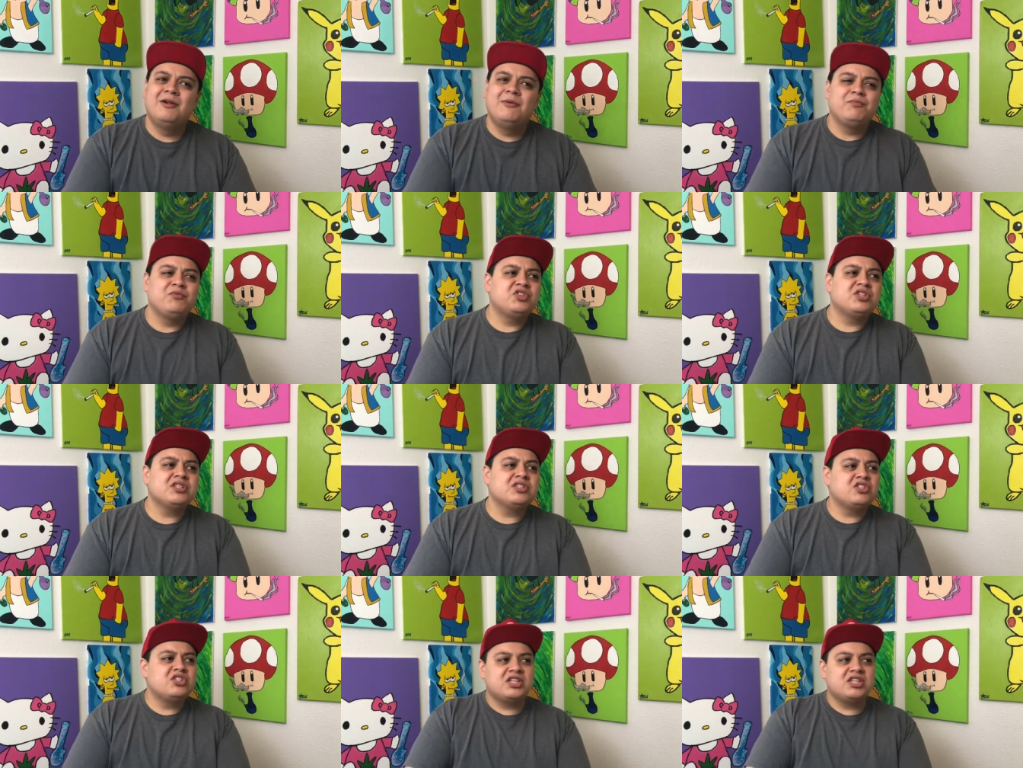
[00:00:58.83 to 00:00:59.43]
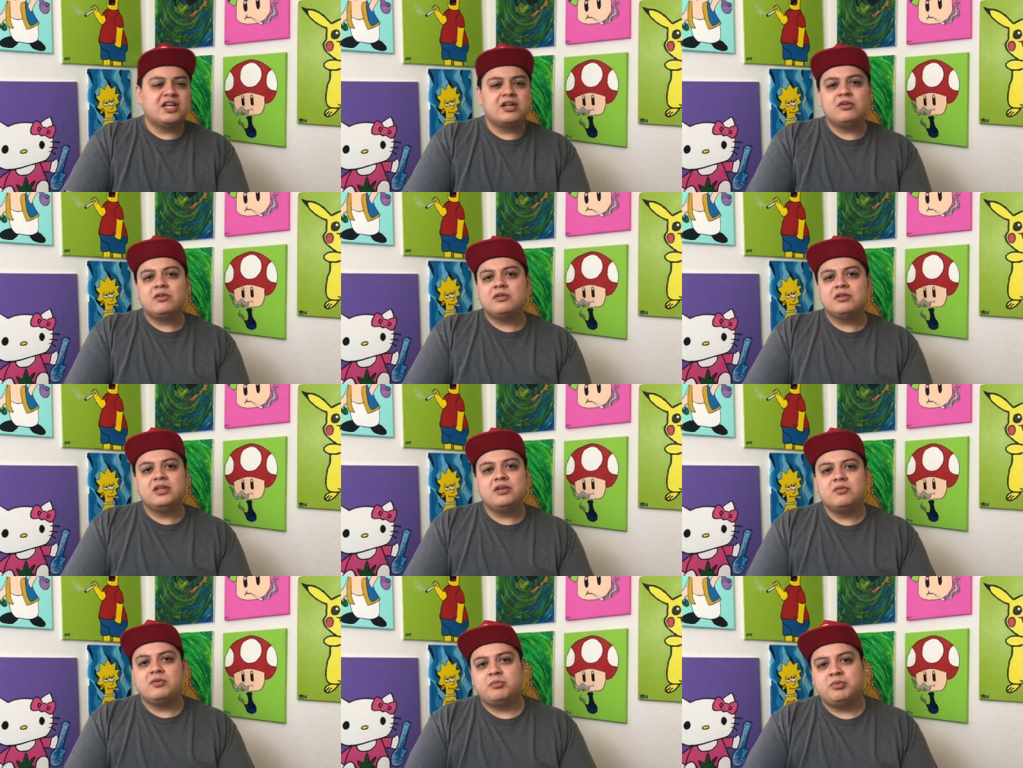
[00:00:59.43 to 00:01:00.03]
just
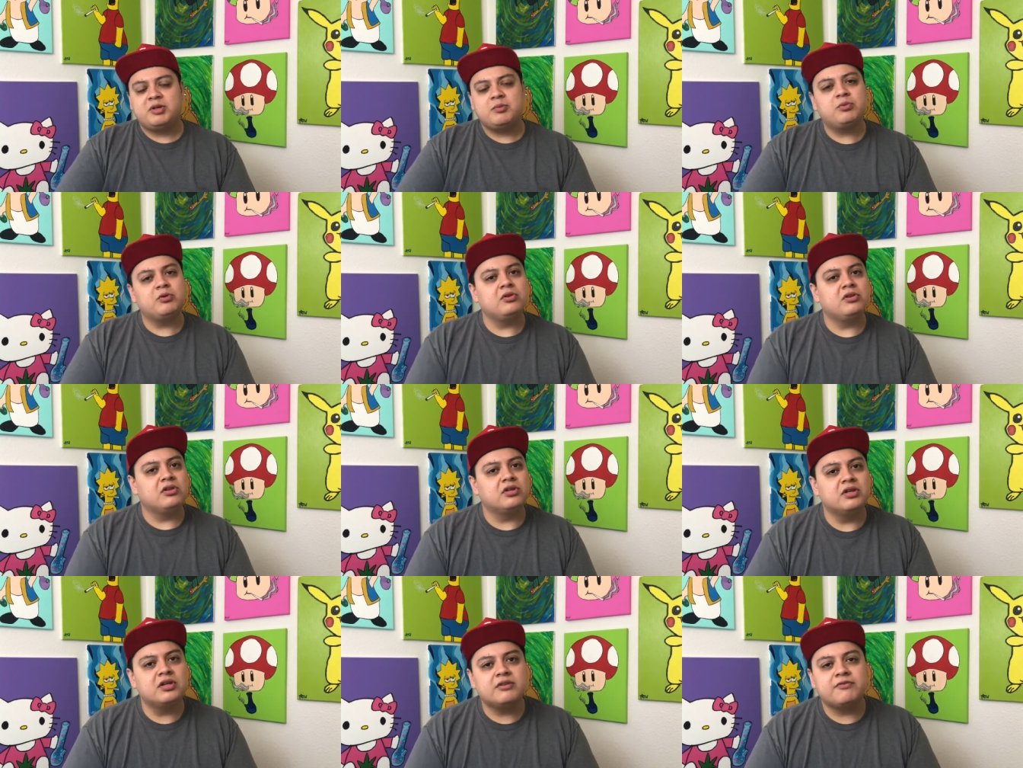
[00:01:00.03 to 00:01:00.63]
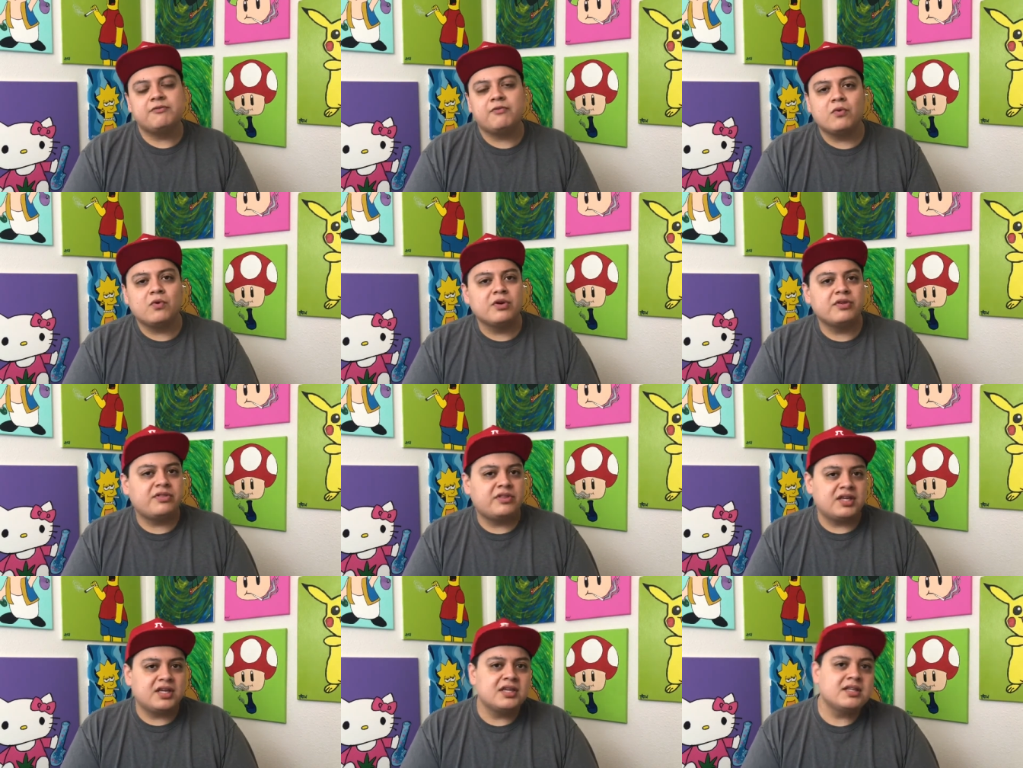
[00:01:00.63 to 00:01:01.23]
generally when people look for
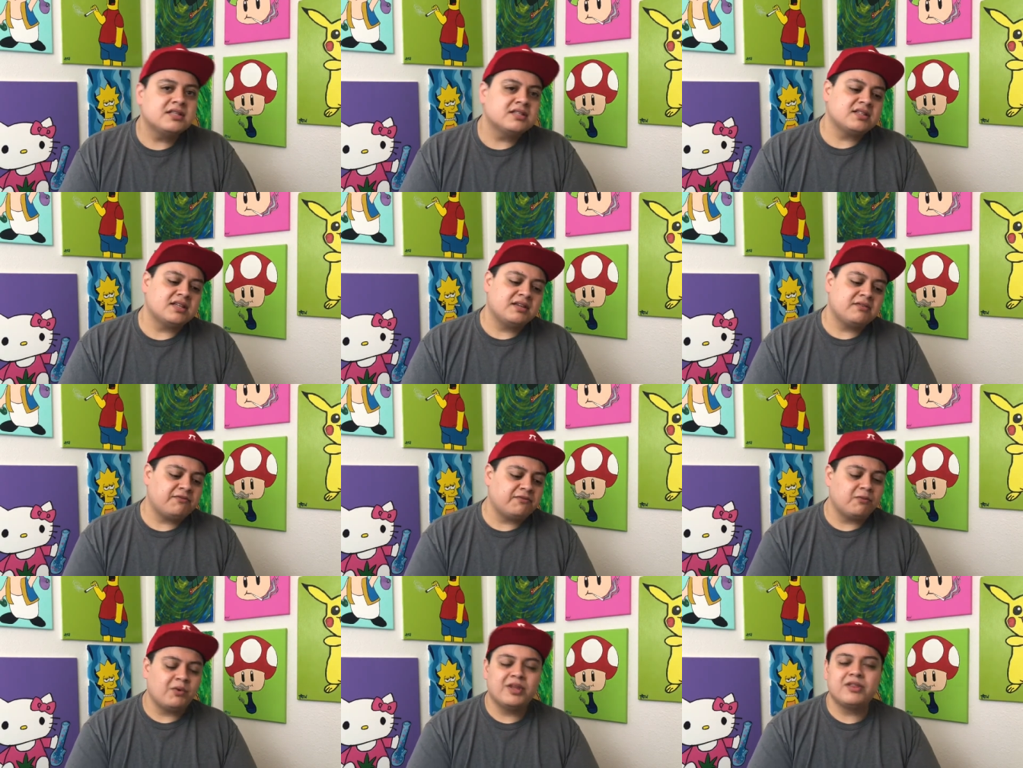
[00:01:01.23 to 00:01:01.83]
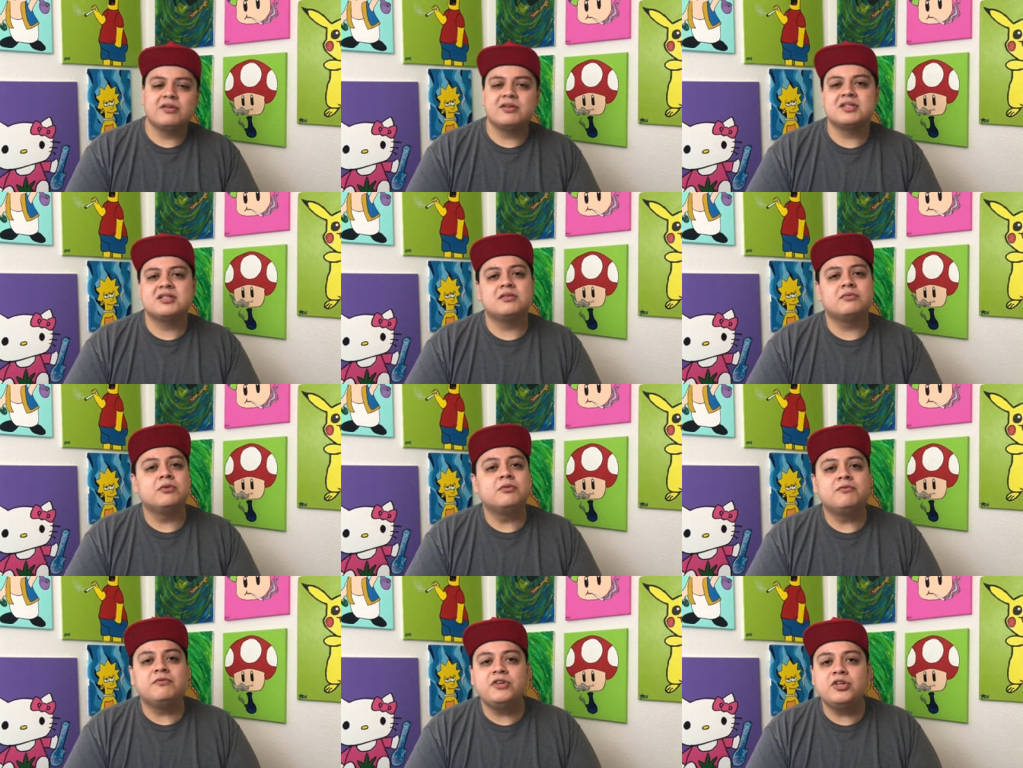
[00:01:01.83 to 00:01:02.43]
things, if whether it's a
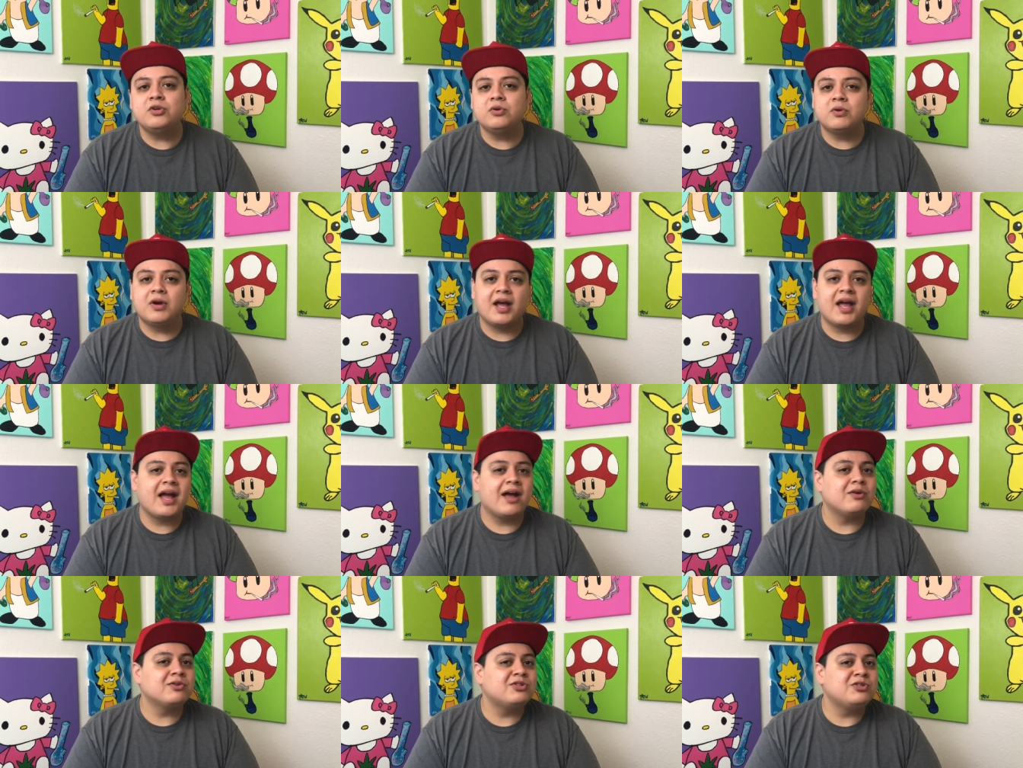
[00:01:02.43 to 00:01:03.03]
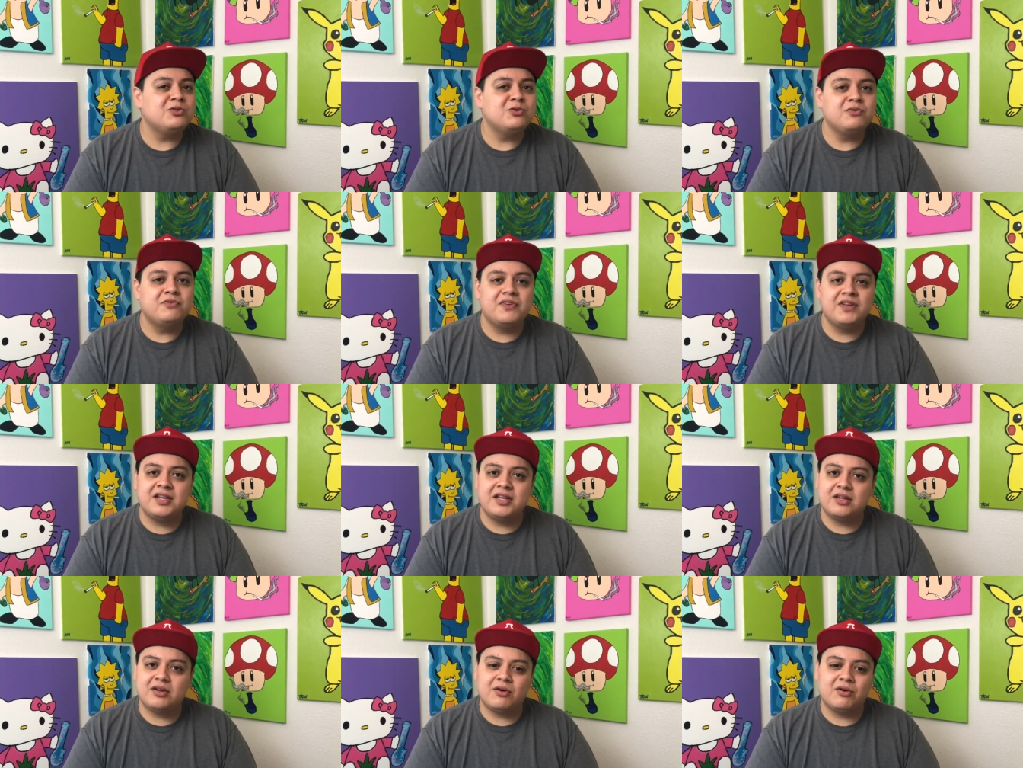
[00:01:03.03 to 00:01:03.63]
review, a how-to
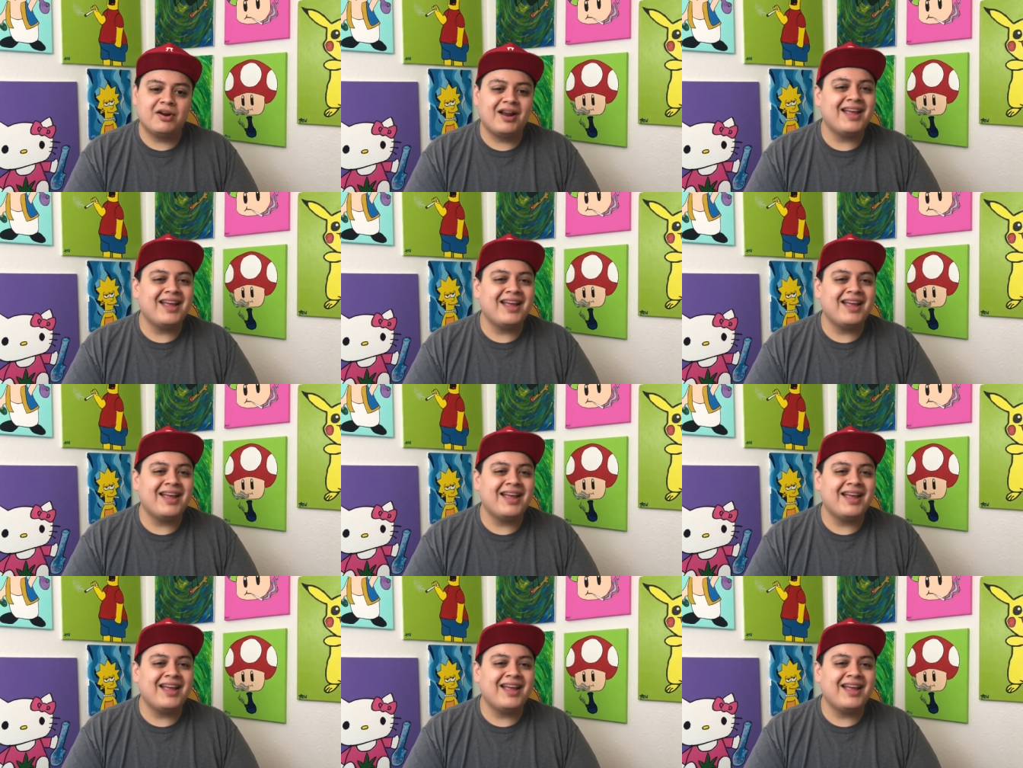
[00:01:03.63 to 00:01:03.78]
video, or